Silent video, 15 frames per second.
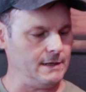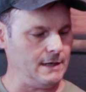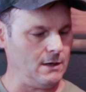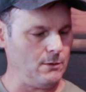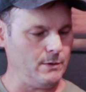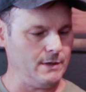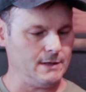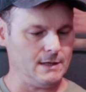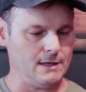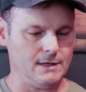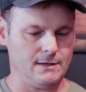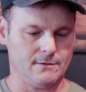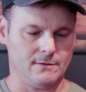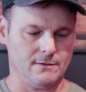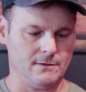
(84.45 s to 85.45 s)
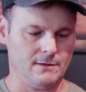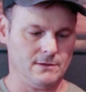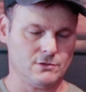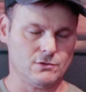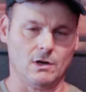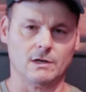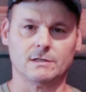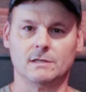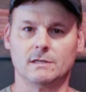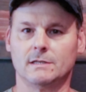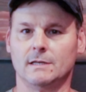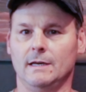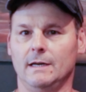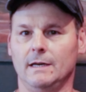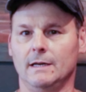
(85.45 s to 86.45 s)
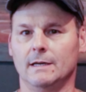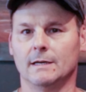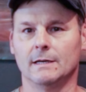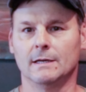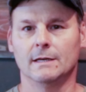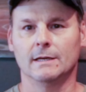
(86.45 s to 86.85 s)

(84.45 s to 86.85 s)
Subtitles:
Now, the instructions say